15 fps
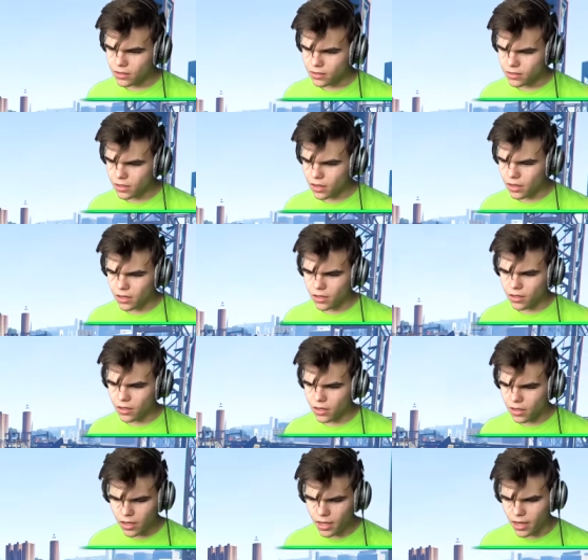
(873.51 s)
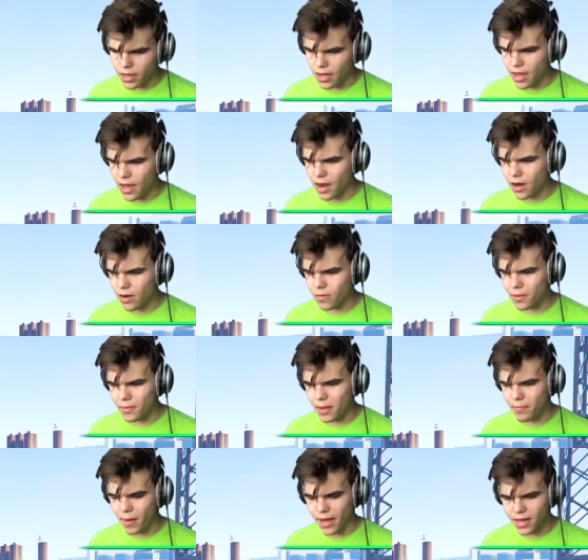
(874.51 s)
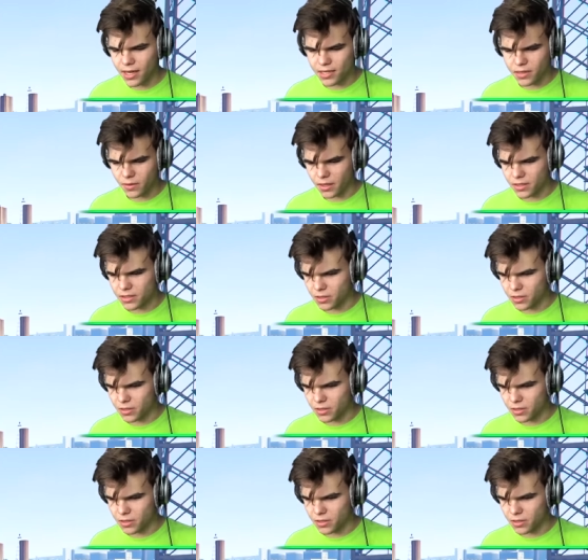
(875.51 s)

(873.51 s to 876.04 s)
hurry oh. up. Hey, I, I don't know why my bike is going